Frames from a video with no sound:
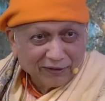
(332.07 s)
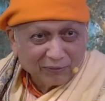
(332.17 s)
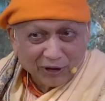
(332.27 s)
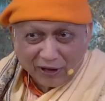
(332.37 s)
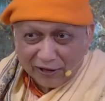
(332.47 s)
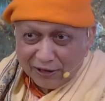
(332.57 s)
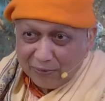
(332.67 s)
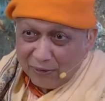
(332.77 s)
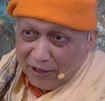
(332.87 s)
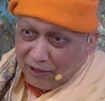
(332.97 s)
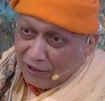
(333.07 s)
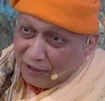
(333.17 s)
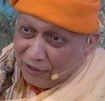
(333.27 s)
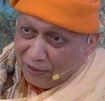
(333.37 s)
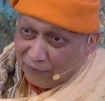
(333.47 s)
Mm, because the
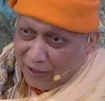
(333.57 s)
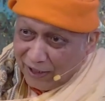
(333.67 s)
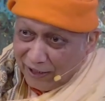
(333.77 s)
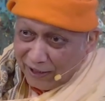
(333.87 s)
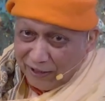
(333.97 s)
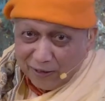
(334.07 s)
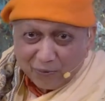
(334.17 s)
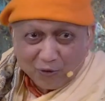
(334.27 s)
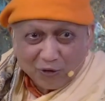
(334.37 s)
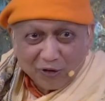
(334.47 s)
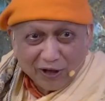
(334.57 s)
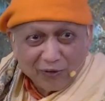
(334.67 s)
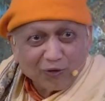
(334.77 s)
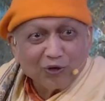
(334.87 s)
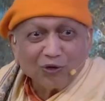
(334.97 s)
medicine, if directly
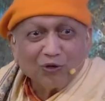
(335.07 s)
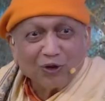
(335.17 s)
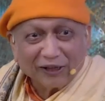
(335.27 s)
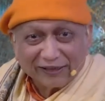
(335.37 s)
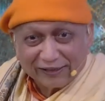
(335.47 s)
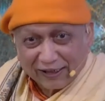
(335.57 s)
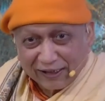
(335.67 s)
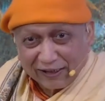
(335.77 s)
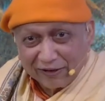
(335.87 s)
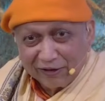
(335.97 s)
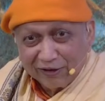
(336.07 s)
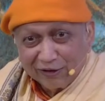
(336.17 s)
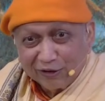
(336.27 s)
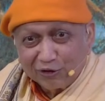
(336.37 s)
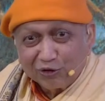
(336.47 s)
poured, it won't go
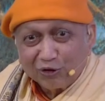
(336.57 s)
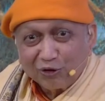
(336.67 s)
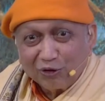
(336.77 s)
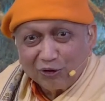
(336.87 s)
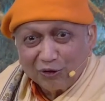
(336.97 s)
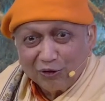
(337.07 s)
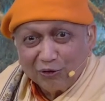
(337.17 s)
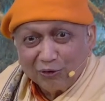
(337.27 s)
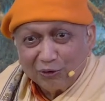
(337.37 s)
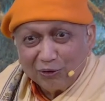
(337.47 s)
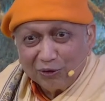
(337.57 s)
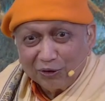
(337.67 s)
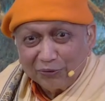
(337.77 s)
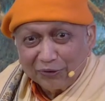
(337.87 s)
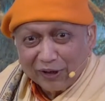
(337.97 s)
inside. So
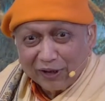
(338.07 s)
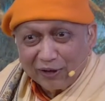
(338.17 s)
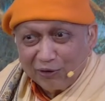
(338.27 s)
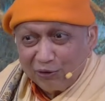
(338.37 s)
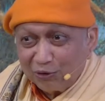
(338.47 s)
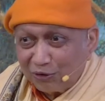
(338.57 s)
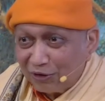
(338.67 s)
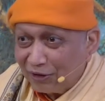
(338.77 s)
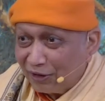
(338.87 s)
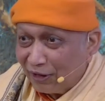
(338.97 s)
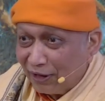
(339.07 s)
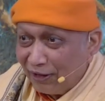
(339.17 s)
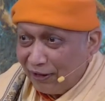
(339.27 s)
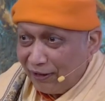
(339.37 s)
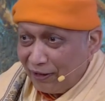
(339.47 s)
you uh, use
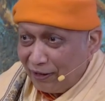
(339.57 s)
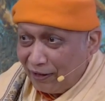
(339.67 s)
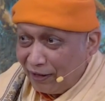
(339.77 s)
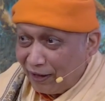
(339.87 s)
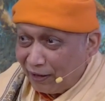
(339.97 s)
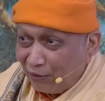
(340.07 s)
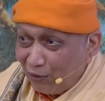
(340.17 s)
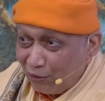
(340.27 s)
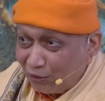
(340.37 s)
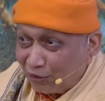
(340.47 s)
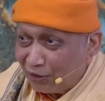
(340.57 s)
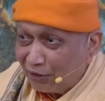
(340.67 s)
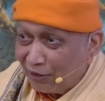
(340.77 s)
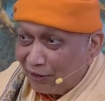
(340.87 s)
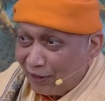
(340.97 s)
a needle that
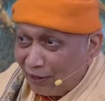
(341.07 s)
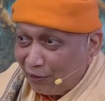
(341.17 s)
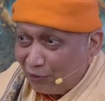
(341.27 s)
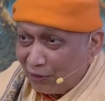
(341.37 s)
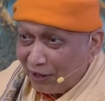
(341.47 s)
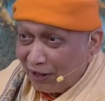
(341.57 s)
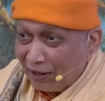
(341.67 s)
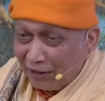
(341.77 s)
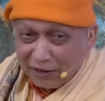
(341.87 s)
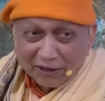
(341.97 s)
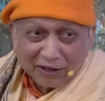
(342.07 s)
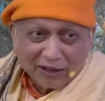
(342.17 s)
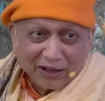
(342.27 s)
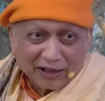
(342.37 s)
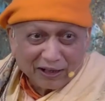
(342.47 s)
goes into the
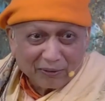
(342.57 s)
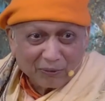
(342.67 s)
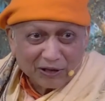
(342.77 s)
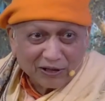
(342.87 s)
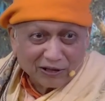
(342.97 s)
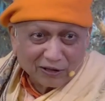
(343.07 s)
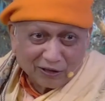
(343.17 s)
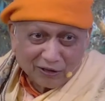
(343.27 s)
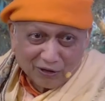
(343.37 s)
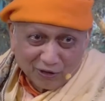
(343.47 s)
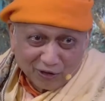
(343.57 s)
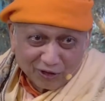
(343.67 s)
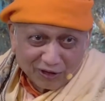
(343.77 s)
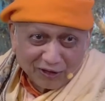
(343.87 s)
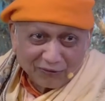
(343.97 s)
uh,
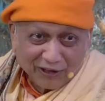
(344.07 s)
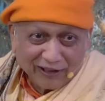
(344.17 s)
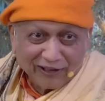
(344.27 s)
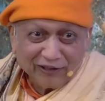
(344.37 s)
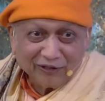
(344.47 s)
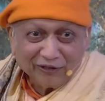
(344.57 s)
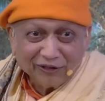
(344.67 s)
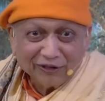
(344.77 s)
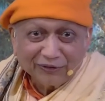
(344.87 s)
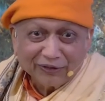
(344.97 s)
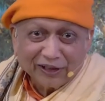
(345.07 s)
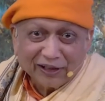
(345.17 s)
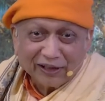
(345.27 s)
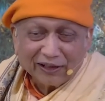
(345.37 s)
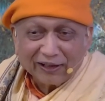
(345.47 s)
muscle or the vein
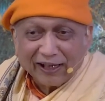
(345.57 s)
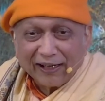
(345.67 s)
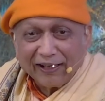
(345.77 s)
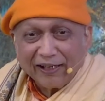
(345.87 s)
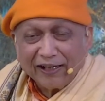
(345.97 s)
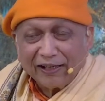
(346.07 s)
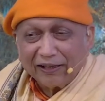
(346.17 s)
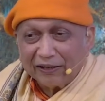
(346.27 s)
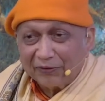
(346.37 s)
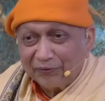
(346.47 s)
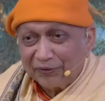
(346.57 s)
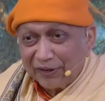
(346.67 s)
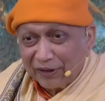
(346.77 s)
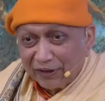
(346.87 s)
uh, and then